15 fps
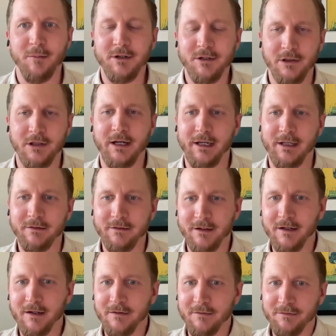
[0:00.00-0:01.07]
coming to light
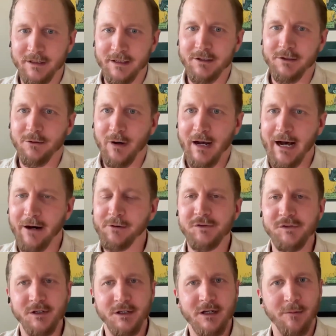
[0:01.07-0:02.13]
of like, how
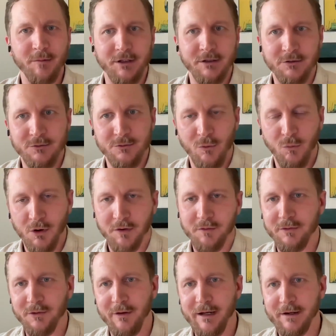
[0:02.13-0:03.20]
does it come into a
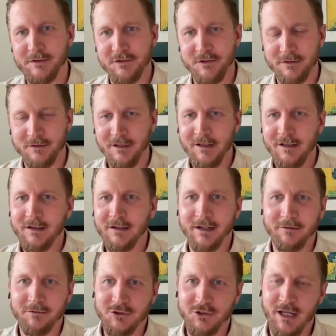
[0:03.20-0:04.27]
workflow? How does it
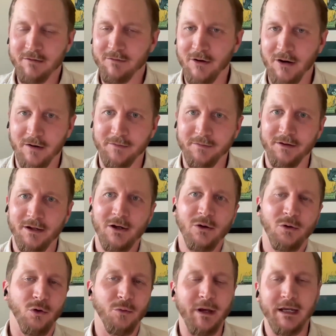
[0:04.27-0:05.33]
kind of shave off
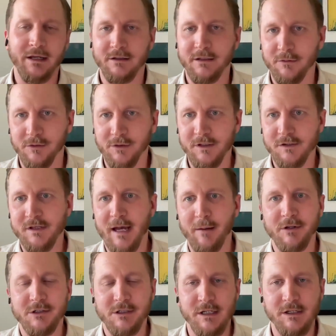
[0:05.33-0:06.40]
or make, things
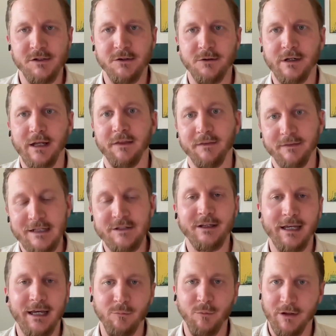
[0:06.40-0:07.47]
that much easier? And I think that's,
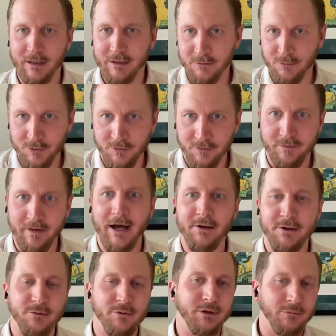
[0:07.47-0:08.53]
again, where like the real
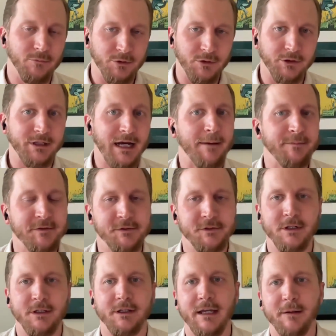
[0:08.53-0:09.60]
value and the real adoption is
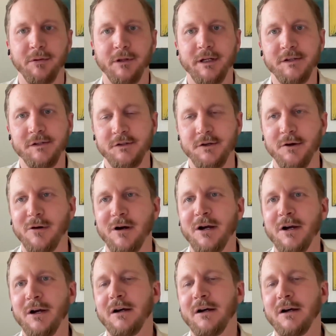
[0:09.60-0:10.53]
going to take place. So